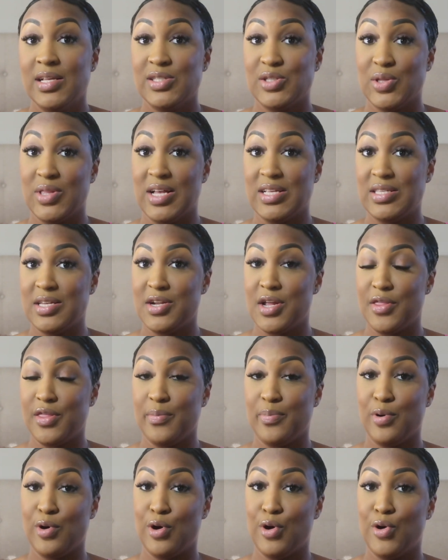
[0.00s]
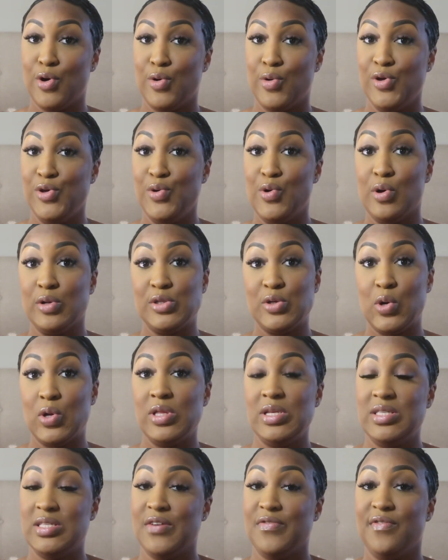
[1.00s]
So that's another pro. You go to all
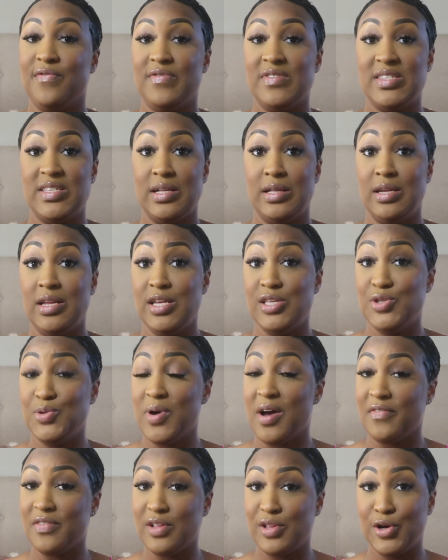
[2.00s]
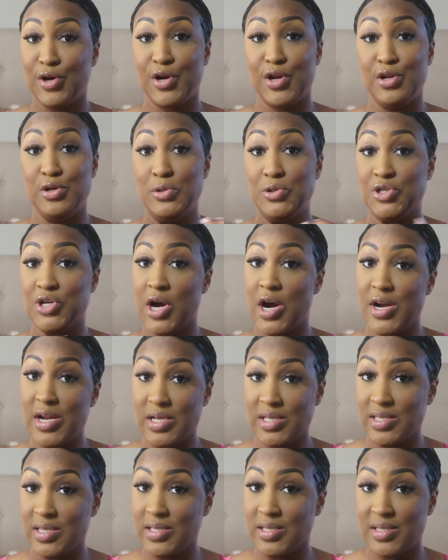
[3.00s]
these different facilities. You have to learn a new
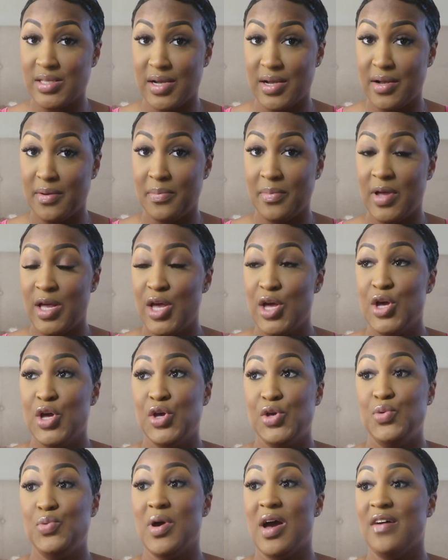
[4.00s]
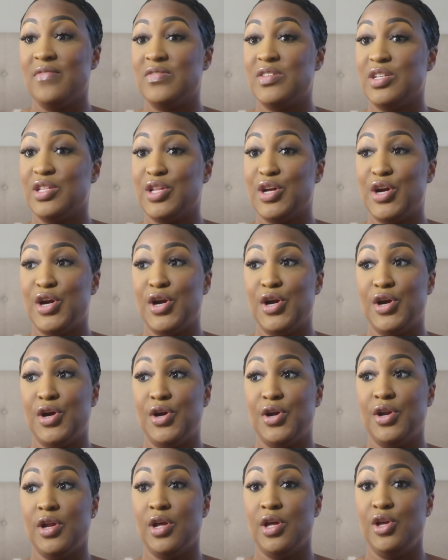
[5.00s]
charting system. You have to
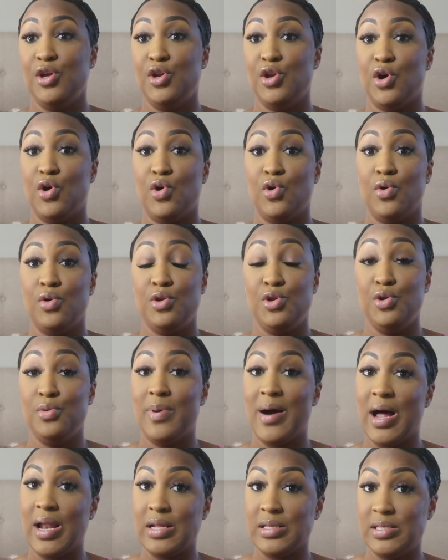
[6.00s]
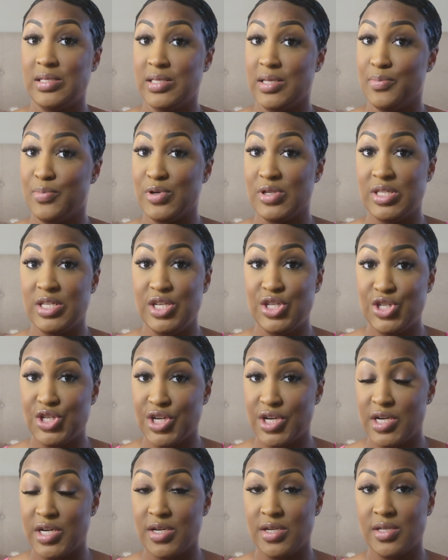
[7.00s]
learn, you know, new policies and
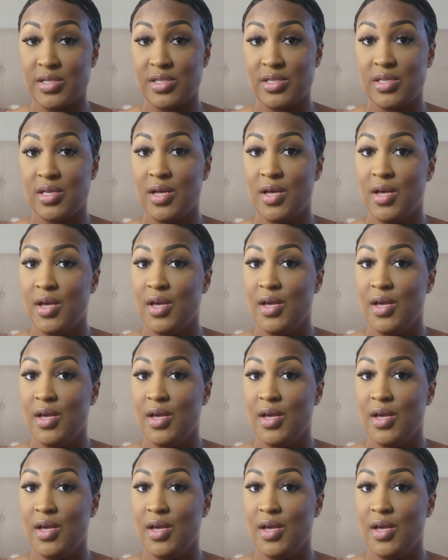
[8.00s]
procedures